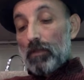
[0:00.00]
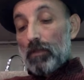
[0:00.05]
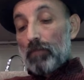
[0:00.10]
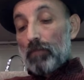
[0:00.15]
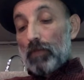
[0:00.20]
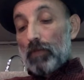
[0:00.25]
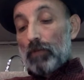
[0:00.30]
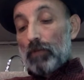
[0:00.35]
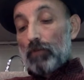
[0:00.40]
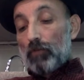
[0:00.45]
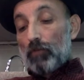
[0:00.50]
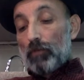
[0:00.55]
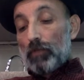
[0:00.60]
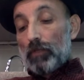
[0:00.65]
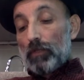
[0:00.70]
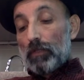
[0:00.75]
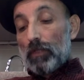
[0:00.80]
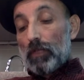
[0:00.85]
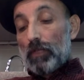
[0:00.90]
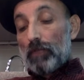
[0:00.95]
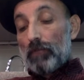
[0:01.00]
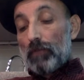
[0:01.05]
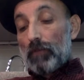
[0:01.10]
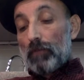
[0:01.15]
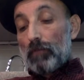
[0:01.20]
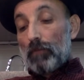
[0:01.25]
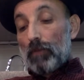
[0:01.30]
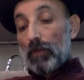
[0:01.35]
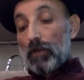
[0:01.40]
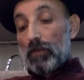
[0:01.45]
microbial life on
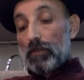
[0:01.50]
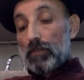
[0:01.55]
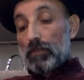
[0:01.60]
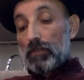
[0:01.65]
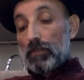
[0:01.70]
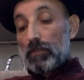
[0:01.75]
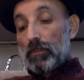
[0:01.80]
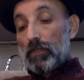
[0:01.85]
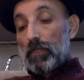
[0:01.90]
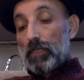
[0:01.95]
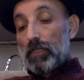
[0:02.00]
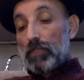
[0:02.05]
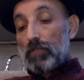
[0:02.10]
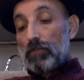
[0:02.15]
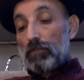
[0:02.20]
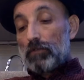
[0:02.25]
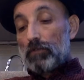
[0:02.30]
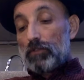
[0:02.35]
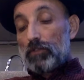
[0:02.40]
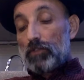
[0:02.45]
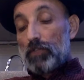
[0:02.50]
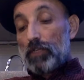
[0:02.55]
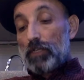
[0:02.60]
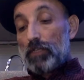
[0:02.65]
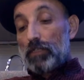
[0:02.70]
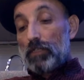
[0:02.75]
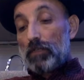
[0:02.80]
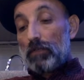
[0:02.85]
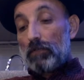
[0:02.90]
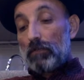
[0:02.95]
Mars, that's going to
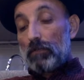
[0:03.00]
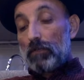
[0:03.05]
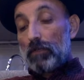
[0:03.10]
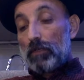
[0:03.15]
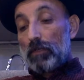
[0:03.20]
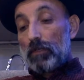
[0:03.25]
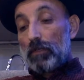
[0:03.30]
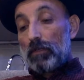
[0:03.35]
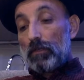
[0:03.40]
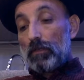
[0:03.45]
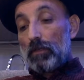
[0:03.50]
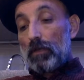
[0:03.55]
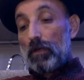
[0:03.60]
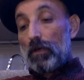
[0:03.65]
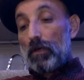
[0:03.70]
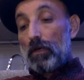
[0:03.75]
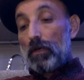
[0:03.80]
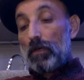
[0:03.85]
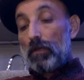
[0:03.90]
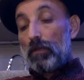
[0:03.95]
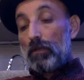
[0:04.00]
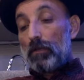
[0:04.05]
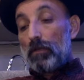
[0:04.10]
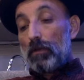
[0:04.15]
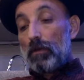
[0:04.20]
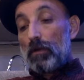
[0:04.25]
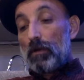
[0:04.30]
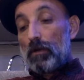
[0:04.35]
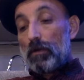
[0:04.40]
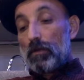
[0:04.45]
change everything on
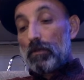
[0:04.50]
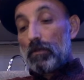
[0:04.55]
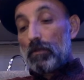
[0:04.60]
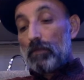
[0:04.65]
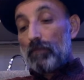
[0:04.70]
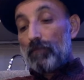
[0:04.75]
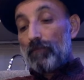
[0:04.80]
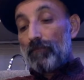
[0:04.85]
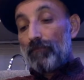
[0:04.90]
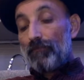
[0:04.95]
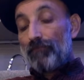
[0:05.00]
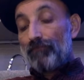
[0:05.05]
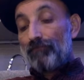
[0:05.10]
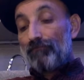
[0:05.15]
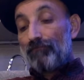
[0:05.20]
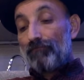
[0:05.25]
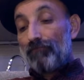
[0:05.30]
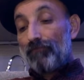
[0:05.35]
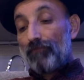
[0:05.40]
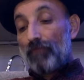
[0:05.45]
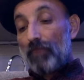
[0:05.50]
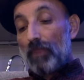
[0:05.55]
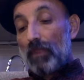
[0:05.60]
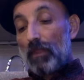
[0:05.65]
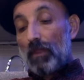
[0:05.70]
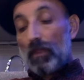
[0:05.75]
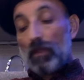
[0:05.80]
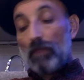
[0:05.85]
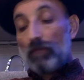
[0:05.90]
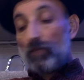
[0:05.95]
Earth.
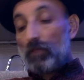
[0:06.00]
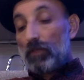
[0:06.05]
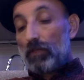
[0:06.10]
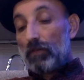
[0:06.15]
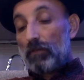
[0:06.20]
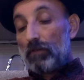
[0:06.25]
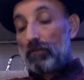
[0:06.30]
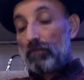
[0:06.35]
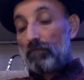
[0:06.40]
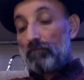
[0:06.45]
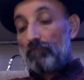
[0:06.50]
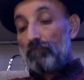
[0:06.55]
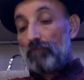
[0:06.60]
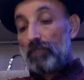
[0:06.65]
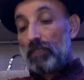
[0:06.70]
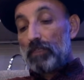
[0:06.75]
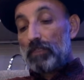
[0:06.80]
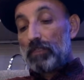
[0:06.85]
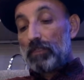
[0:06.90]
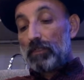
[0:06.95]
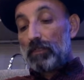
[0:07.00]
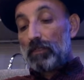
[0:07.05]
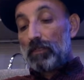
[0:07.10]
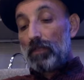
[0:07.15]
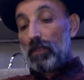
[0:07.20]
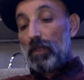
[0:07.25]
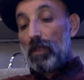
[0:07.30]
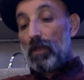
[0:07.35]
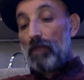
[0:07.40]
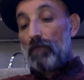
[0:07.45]
Everything. Yes,
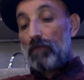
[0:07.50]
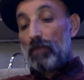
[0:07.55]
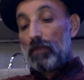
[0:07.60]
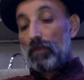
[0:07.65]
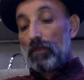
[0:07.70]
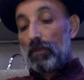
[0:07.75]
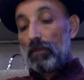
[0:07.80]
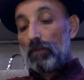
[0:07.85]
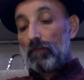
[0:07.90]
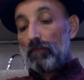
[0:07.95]
everything.